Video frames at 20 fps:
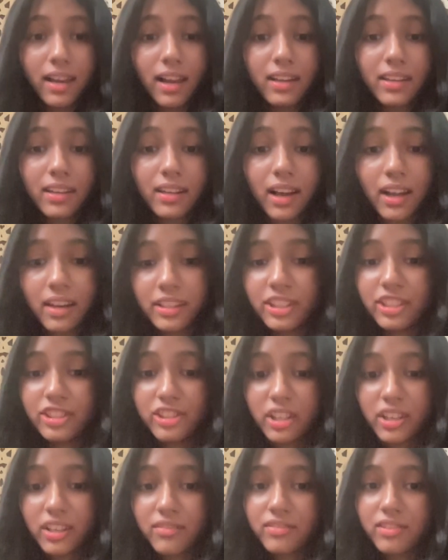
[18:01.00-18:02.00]
that our
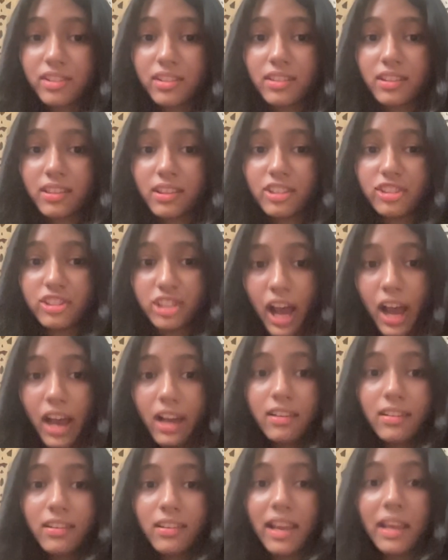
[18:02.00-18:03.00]
teacher gives us in the
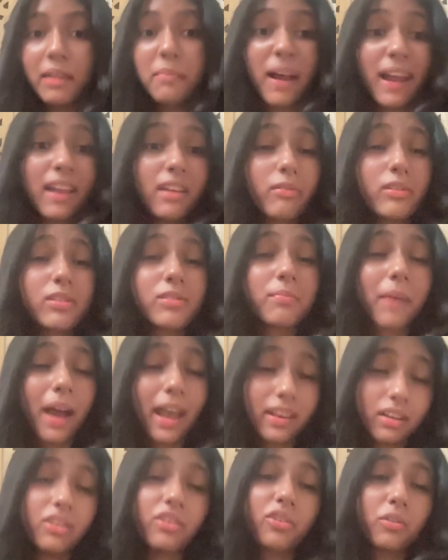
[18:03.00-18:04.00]
chat, and mine was
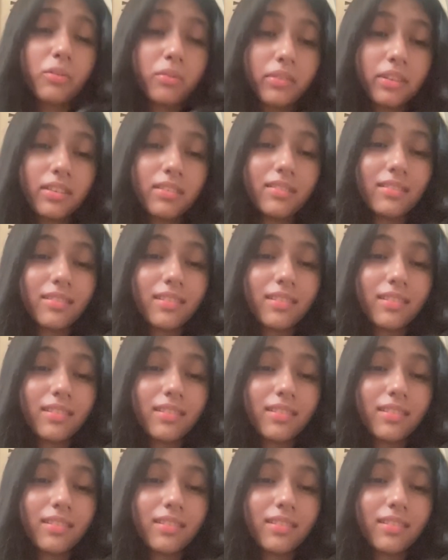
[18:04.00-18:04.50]
microwave,